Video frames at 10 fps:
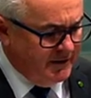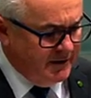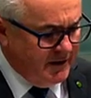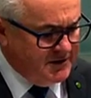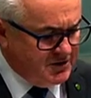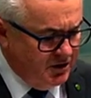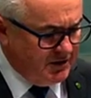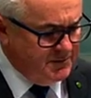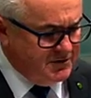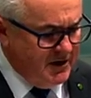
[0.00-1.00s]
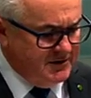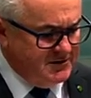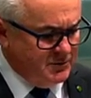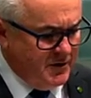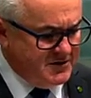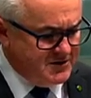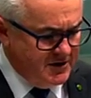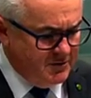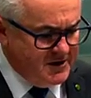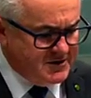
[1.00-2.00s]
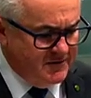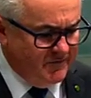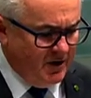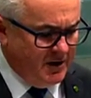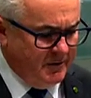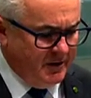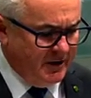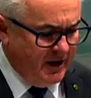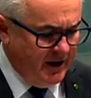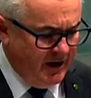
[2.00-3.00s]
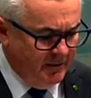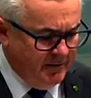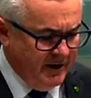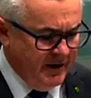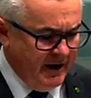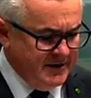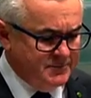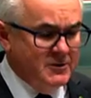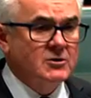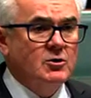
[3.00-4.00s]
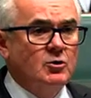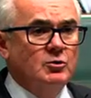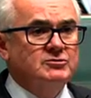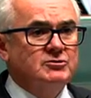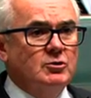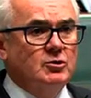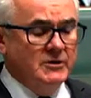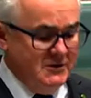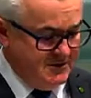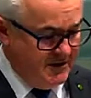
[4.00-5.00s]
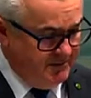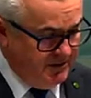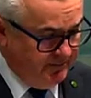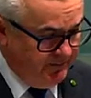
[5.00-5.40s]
in circumstances where serious environmental harm has been caused or is imminent.